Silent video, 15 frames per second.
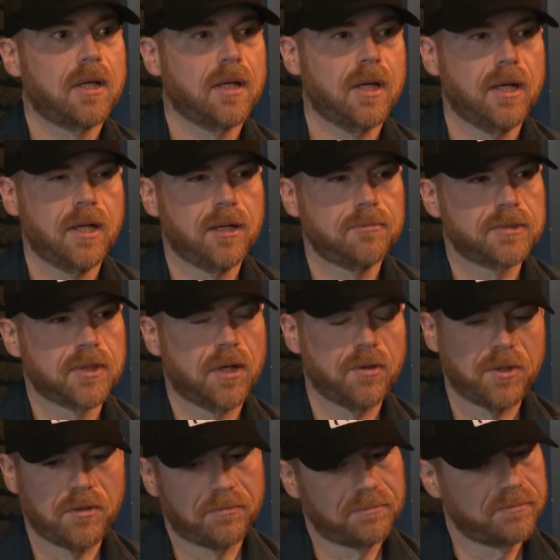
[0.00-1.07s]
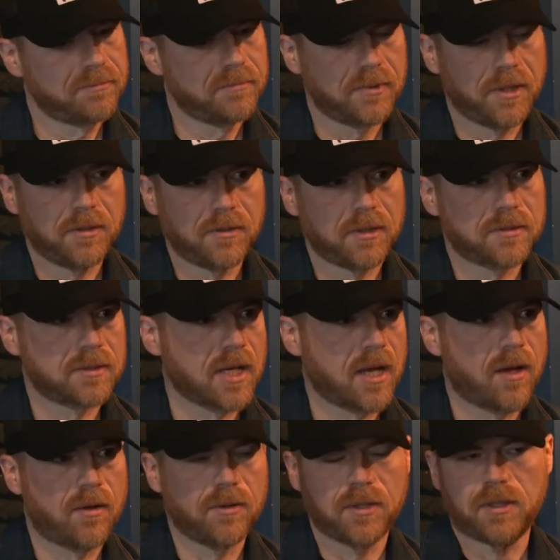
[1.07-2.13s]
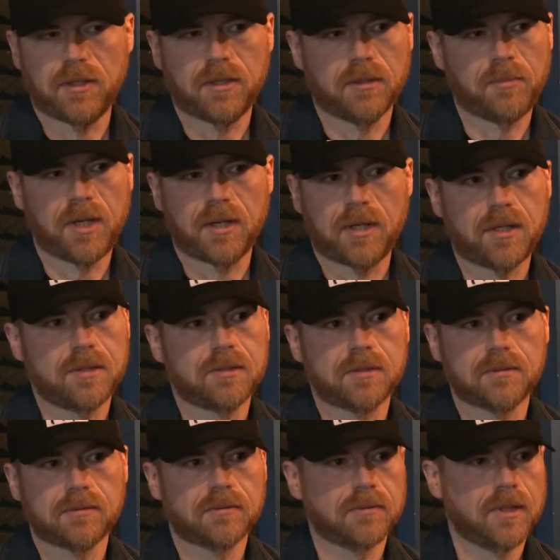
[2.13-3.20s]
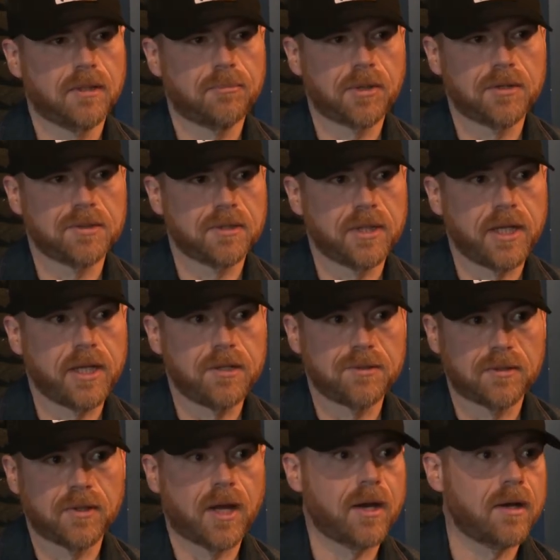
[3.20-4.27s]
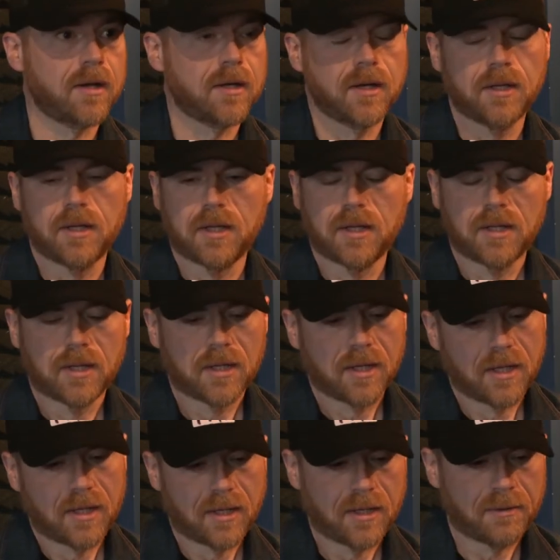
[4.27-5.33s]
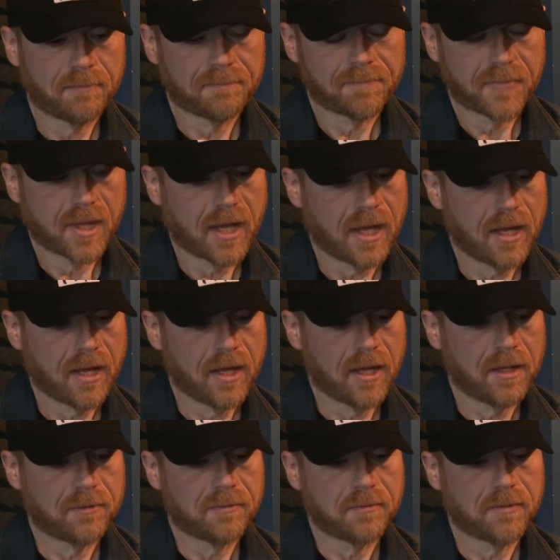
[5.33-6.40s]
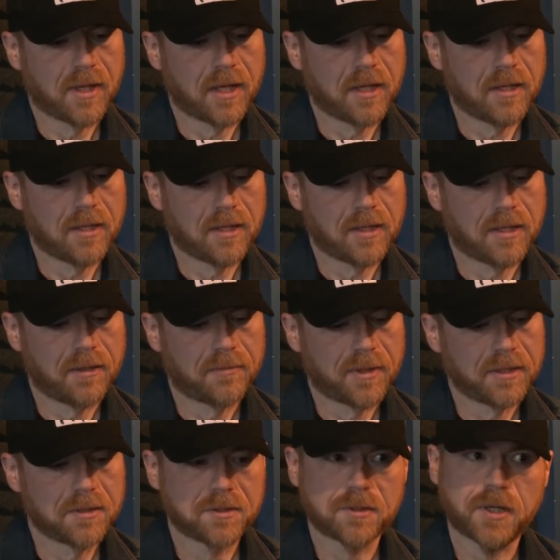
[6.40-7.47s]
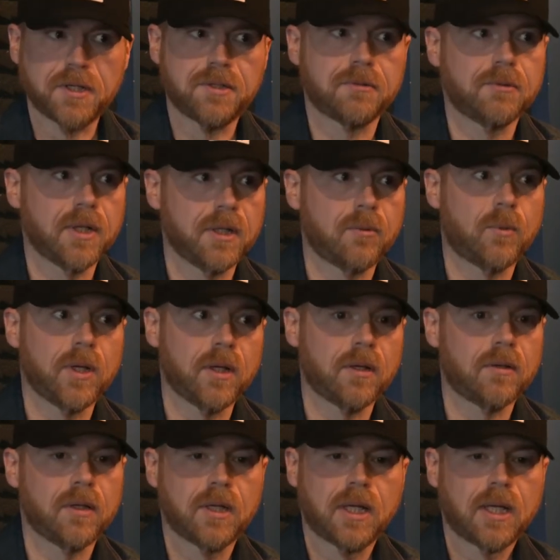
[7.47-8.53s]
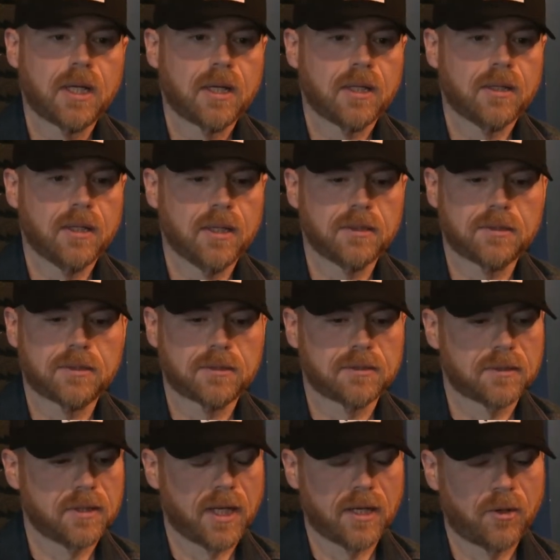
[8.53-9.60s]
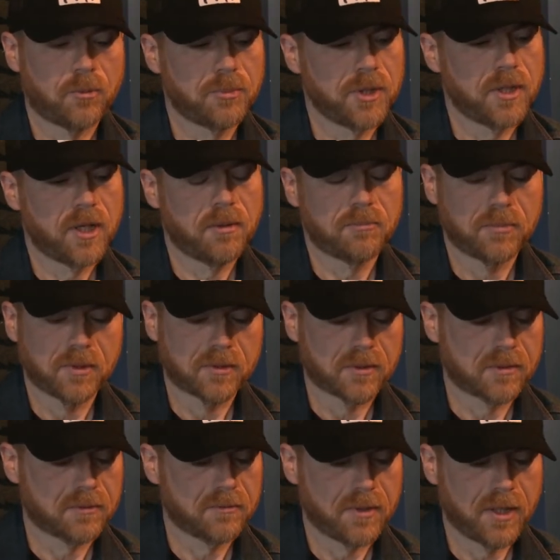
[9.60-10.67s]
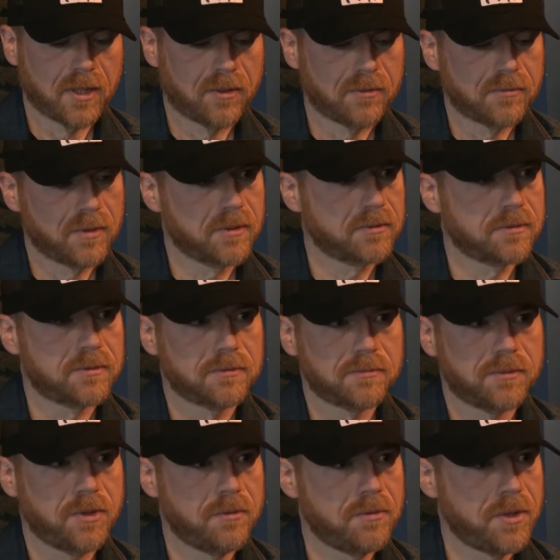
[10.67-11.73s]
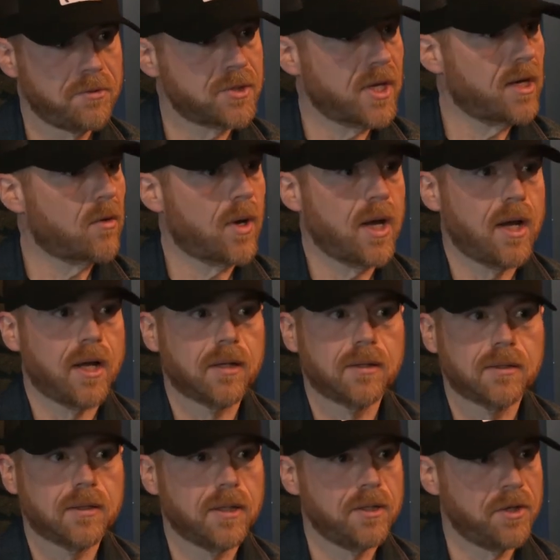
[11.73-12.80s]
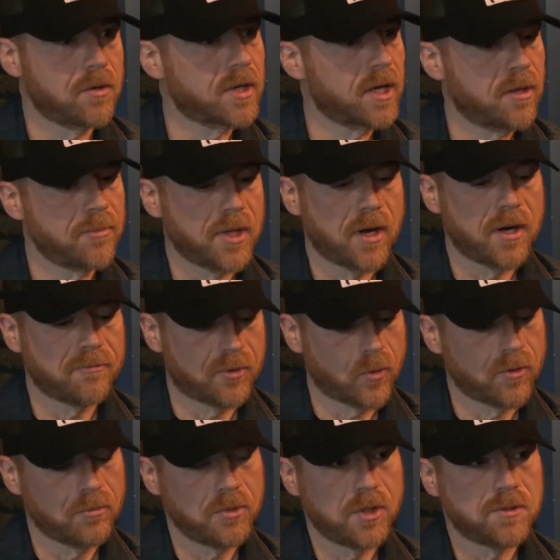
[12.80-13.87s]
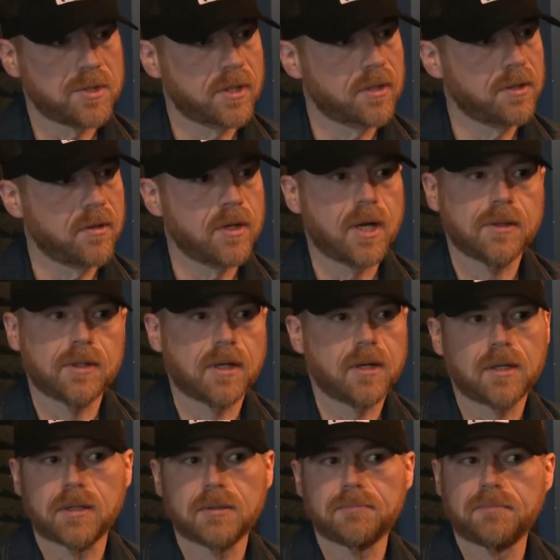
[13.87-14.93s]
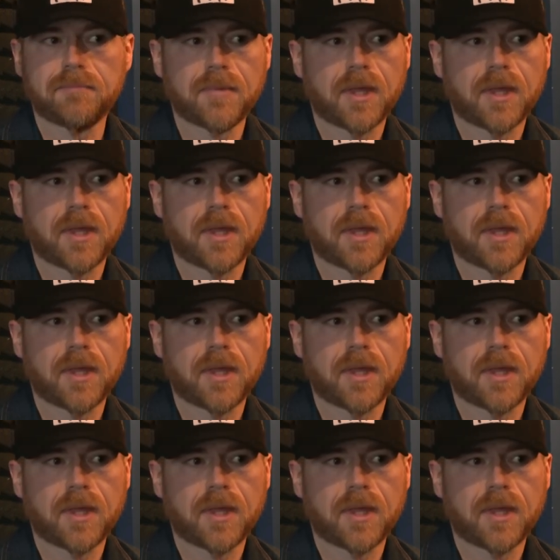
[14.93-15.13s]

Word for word: Yeah. Um, so you, you just, all the amenities that a person needs are there. Wow. Um, and they uh, they just treat you really well. That's they don't put up with you know. There's you, you stay quiet. You come there for the music. You're not there to